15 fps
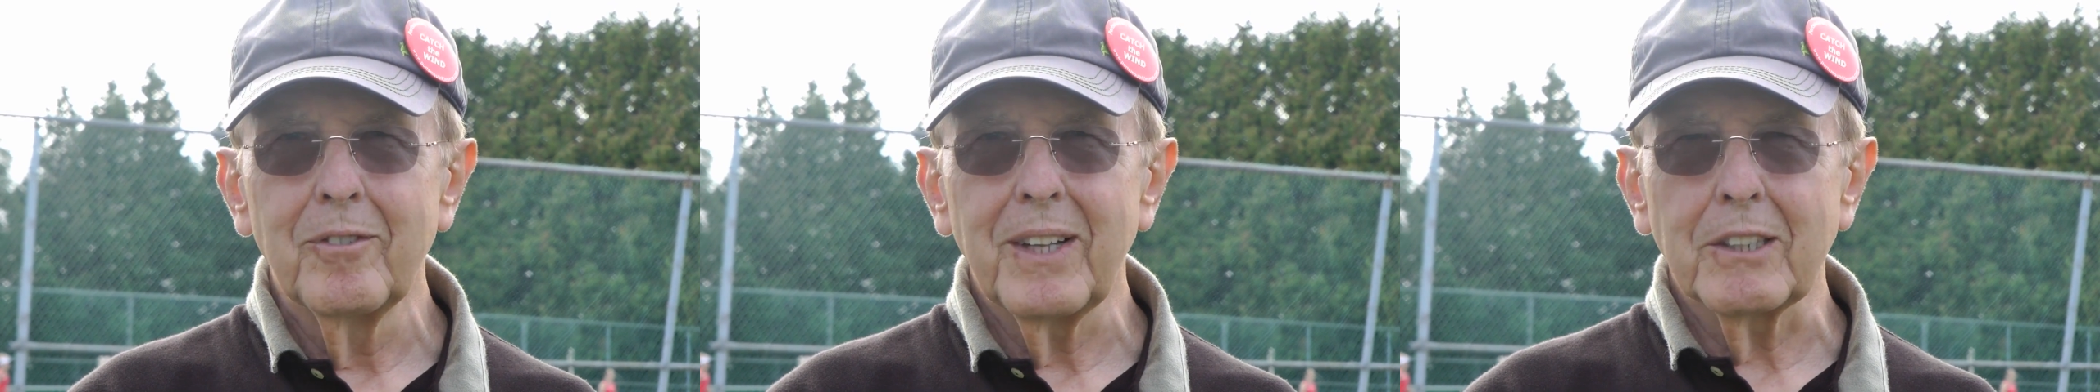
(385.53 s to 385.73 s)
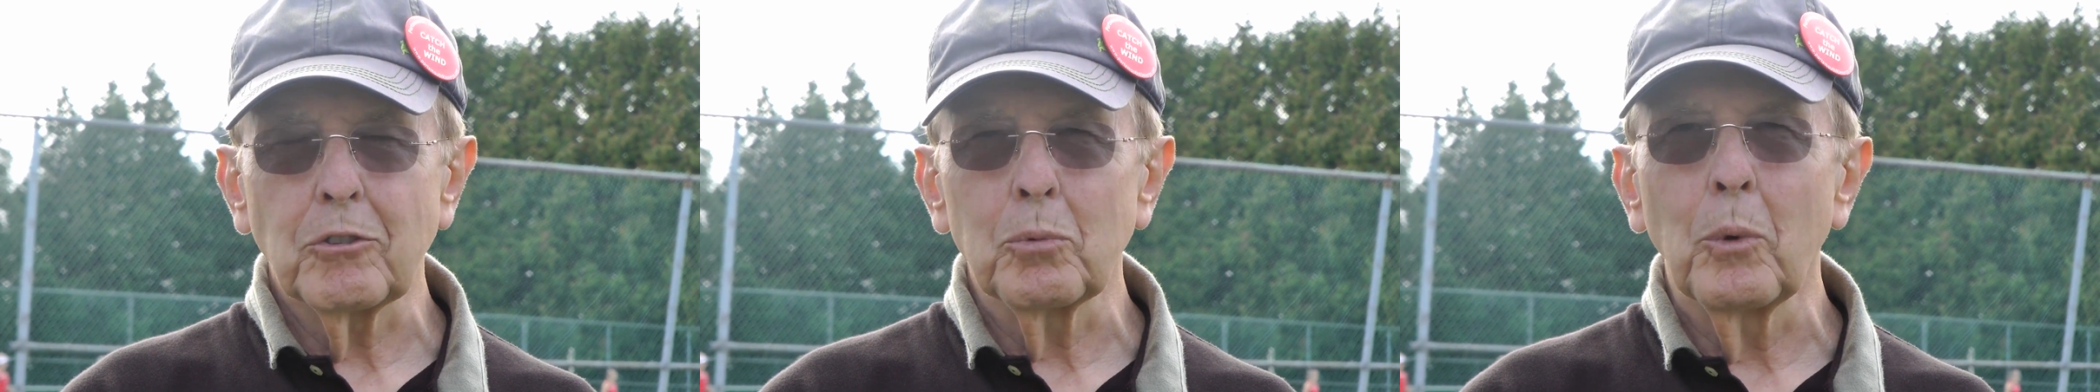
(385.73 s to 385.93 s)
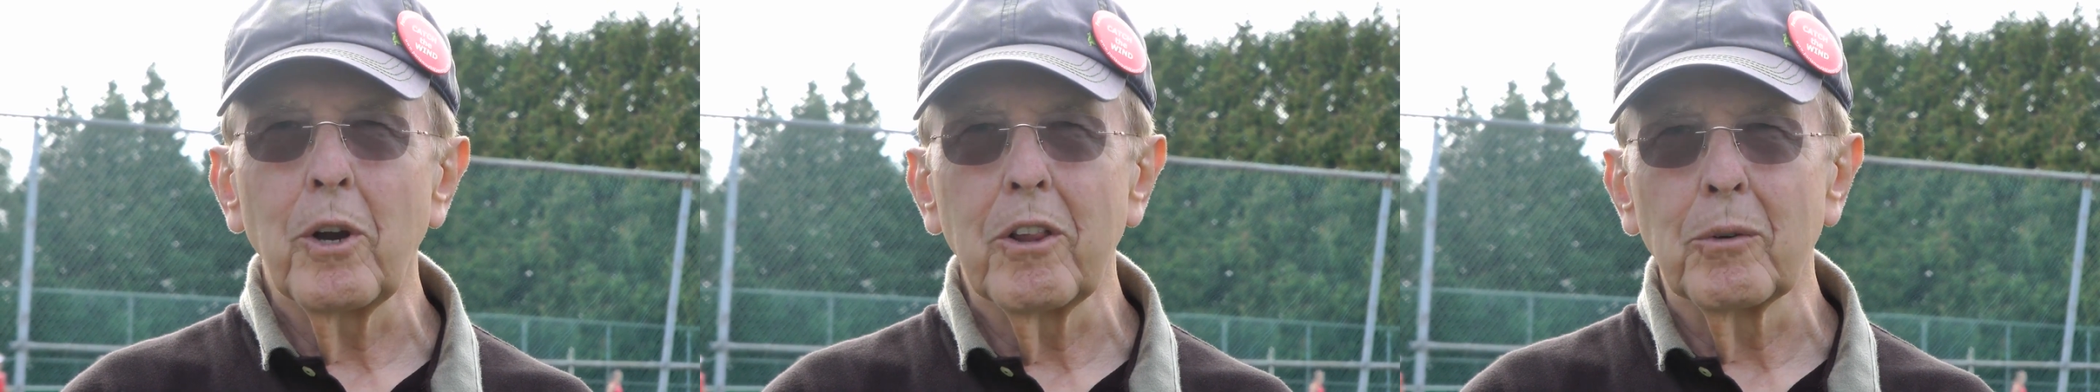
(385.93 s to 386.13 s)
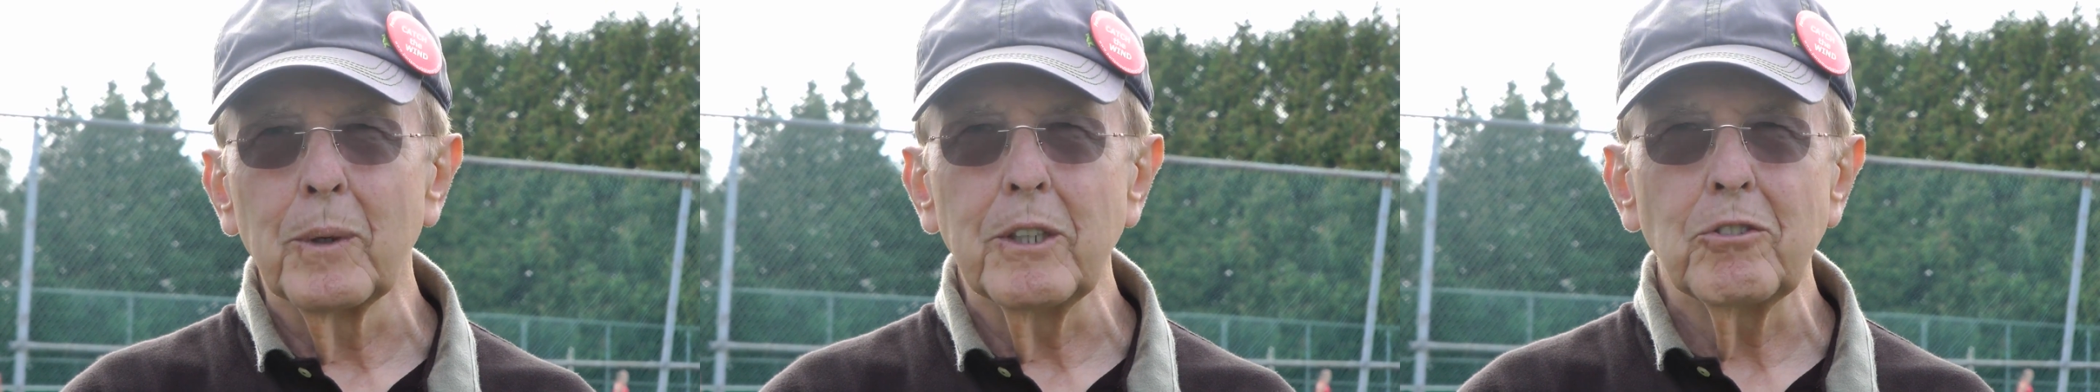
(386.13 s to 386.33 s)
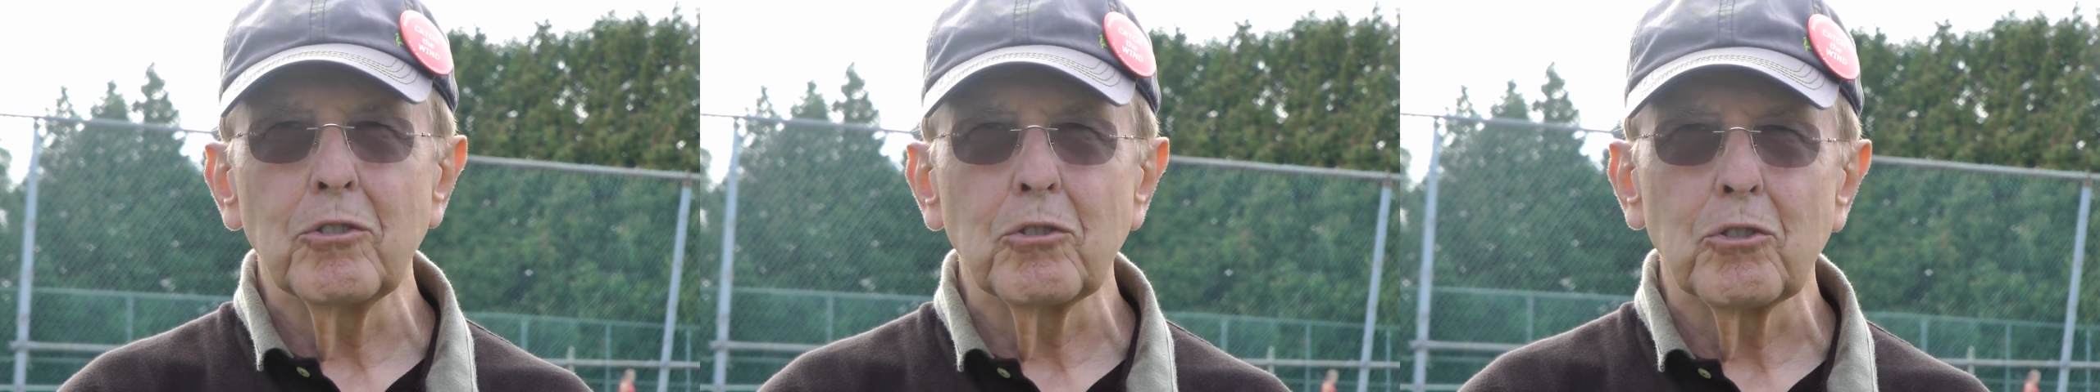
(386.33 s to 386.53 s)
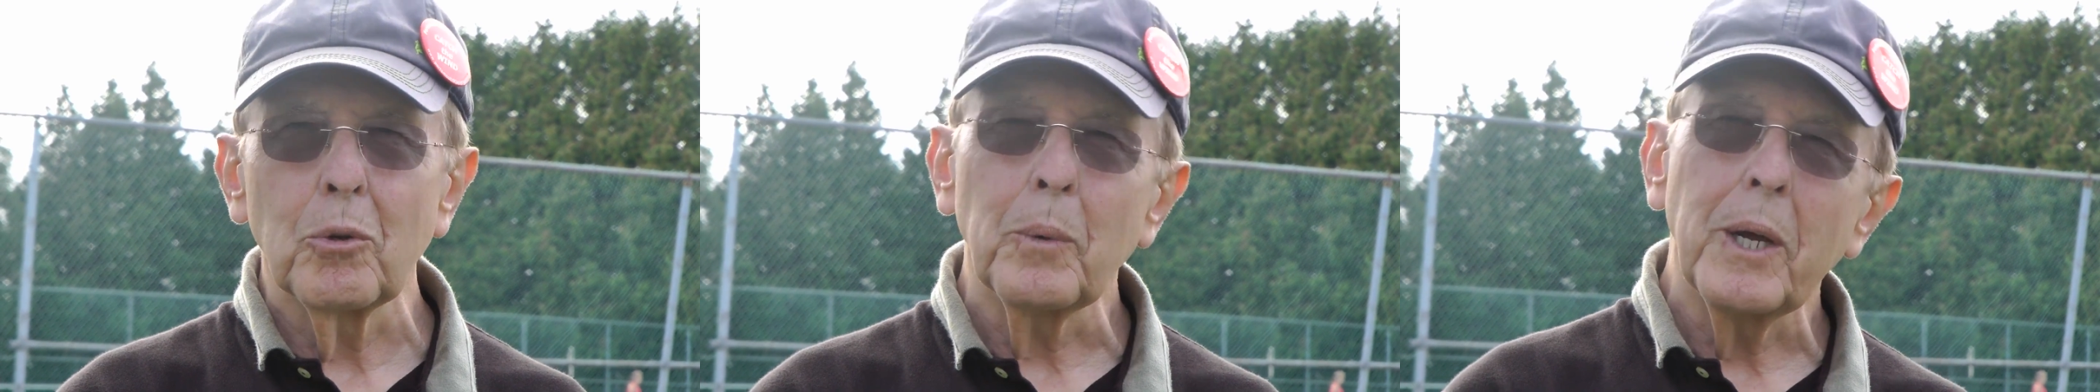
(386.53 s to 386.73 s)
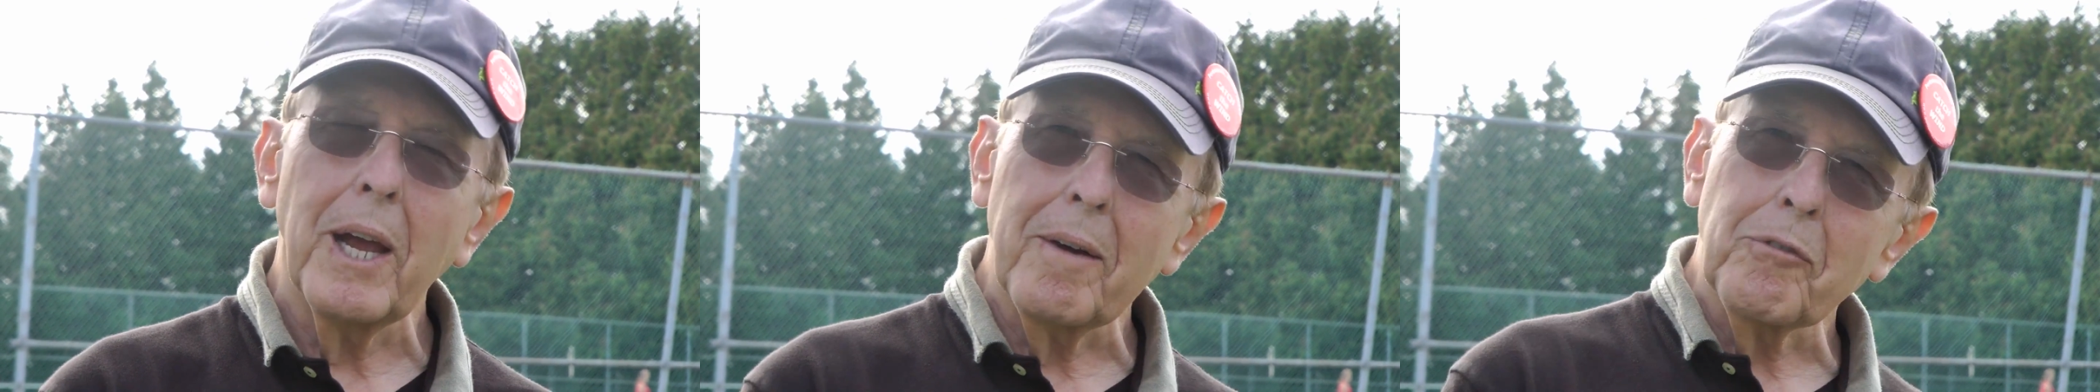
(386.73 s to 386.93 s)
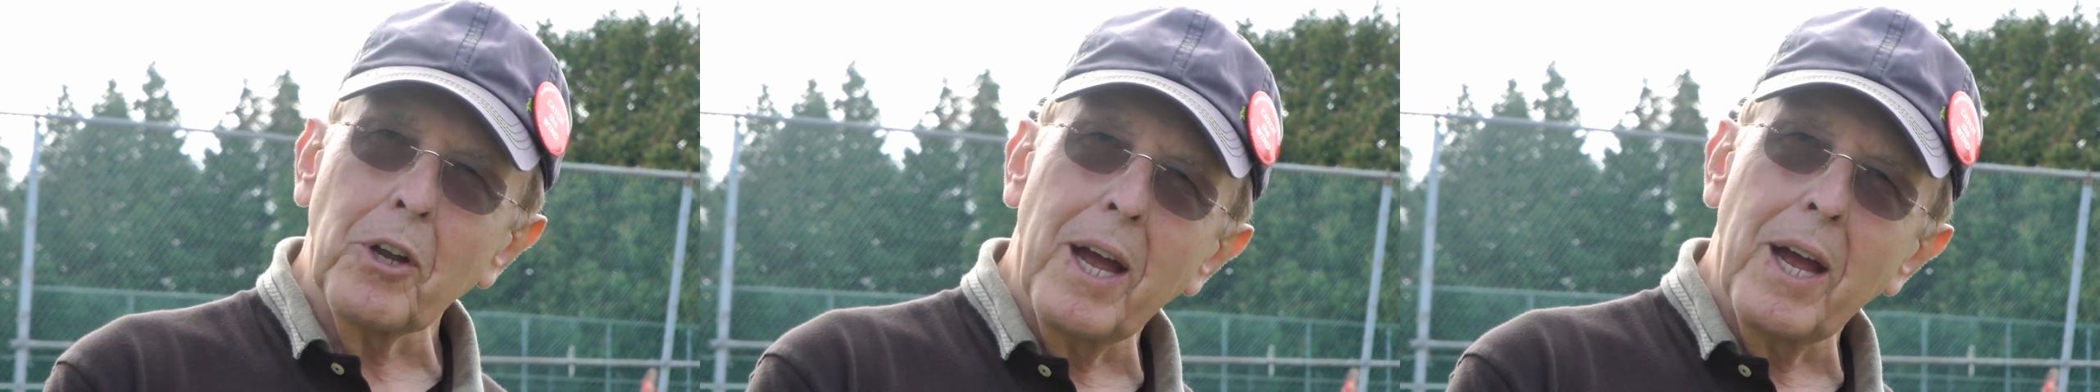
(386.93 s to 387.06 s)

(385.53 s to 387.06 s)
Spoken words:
That's one of the reasons that we have